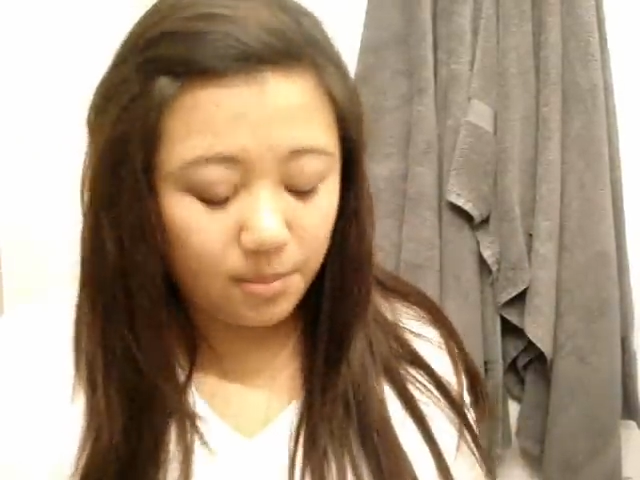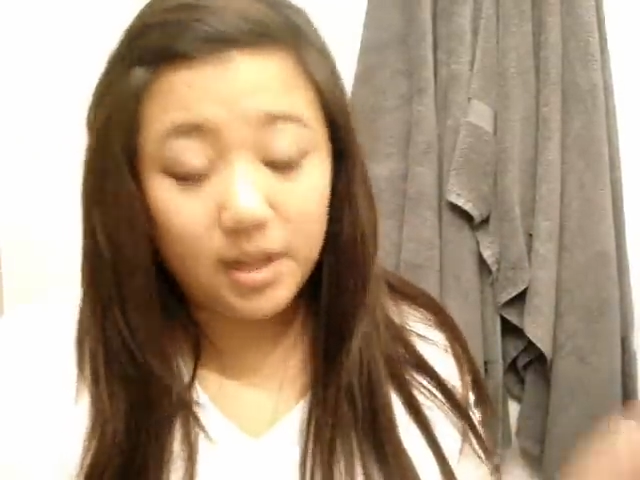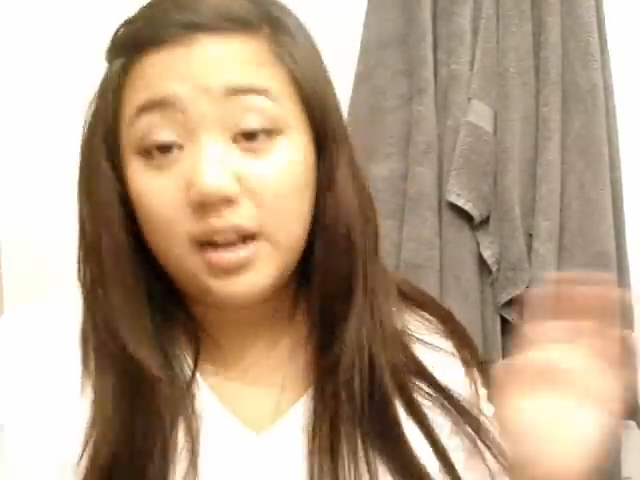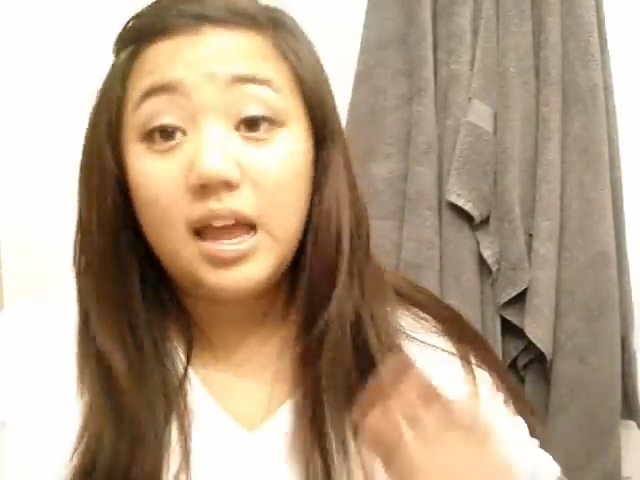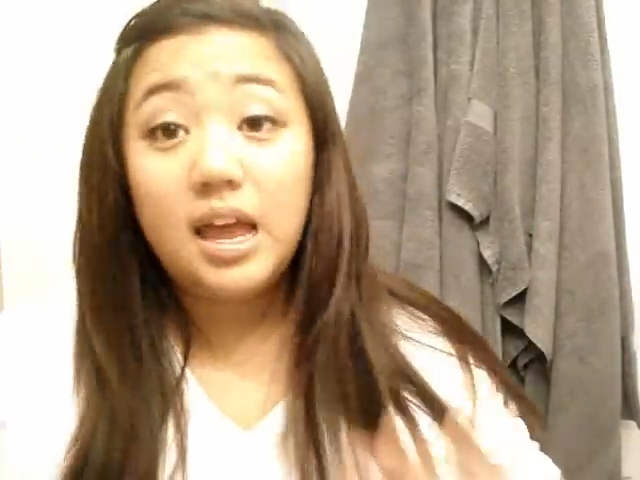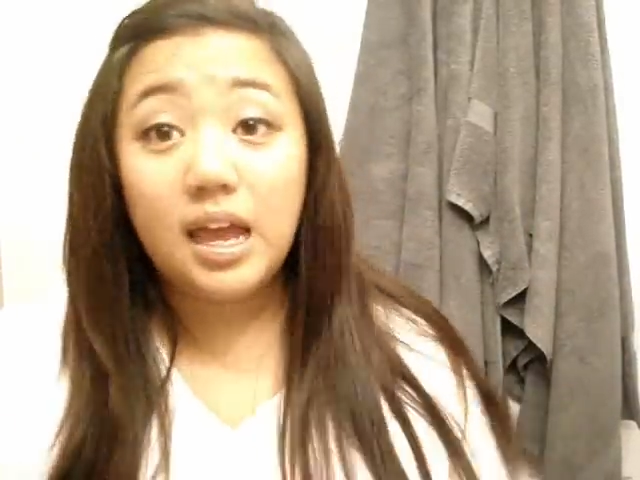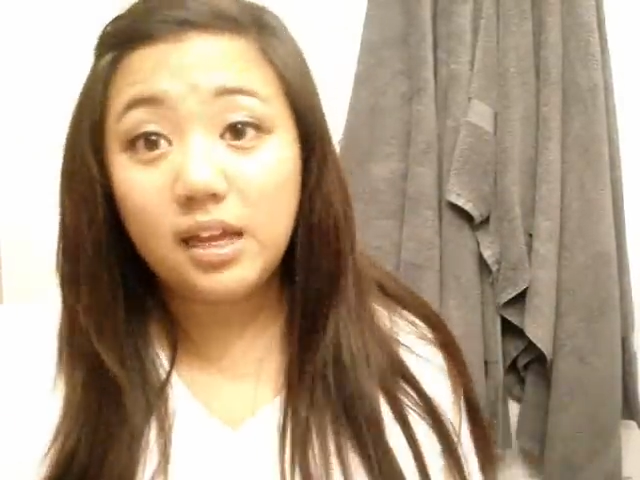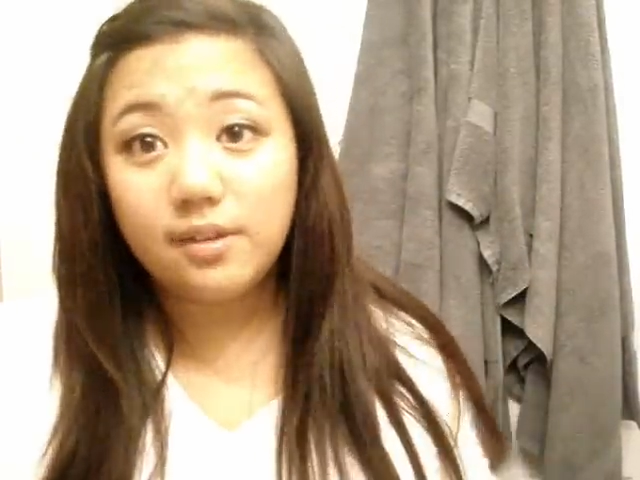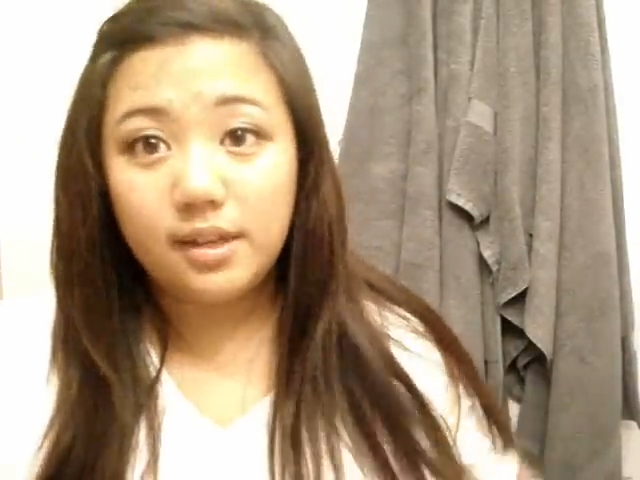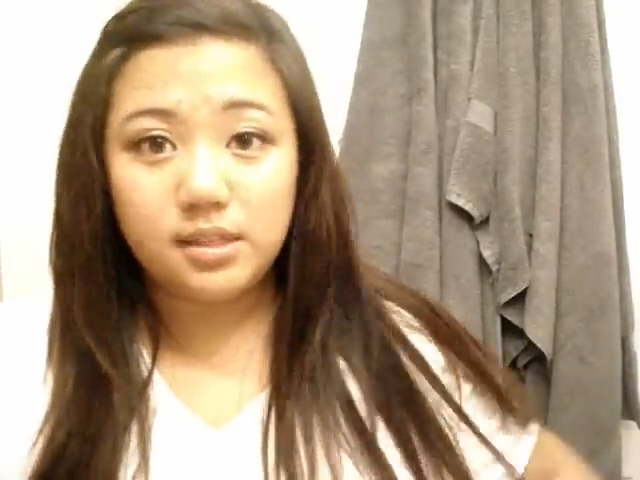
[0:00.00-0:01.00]
But
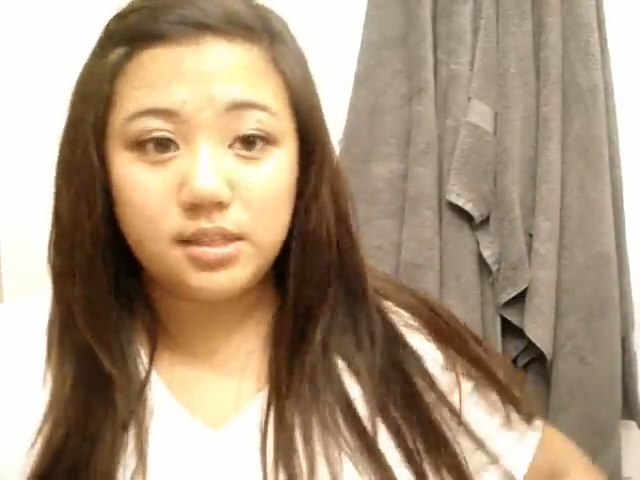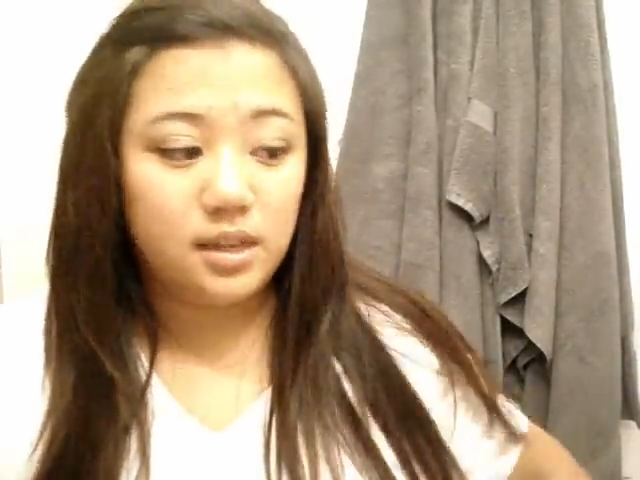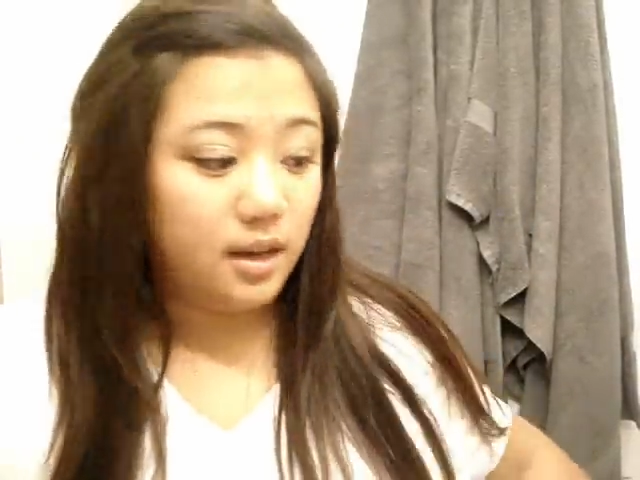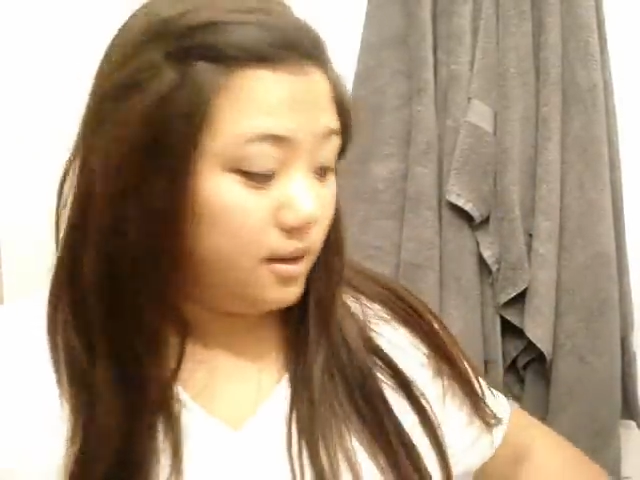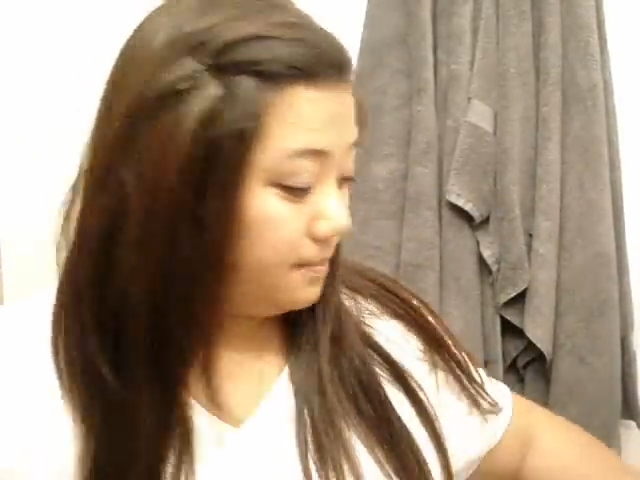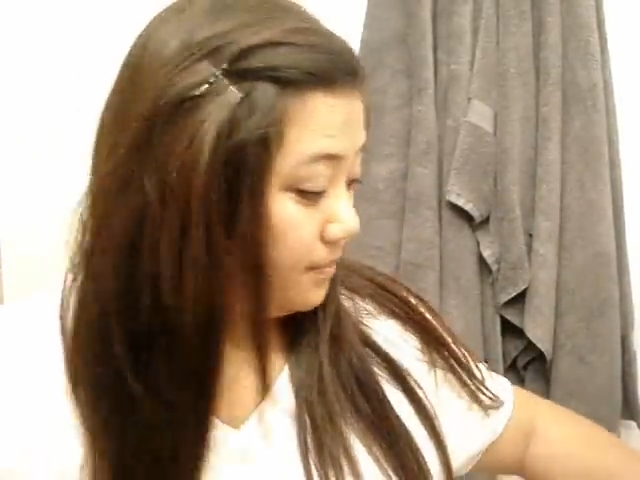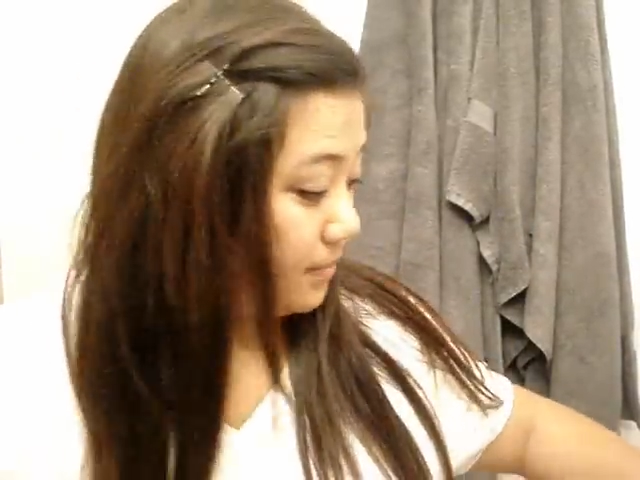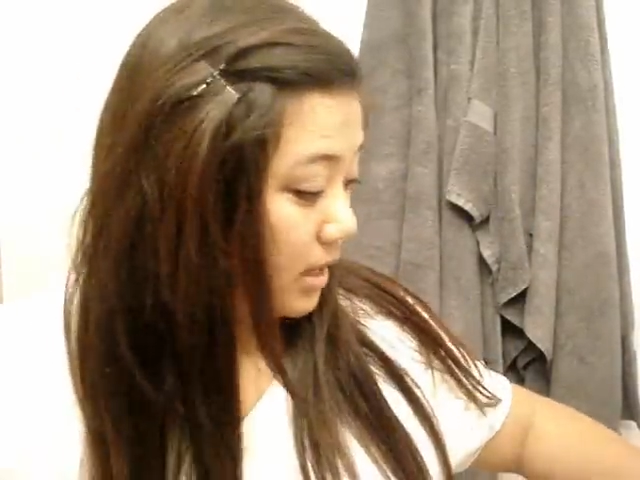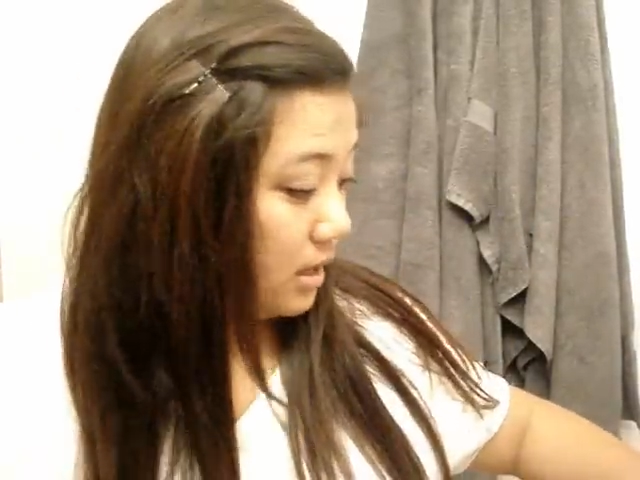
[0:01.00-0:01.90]
anyways, um,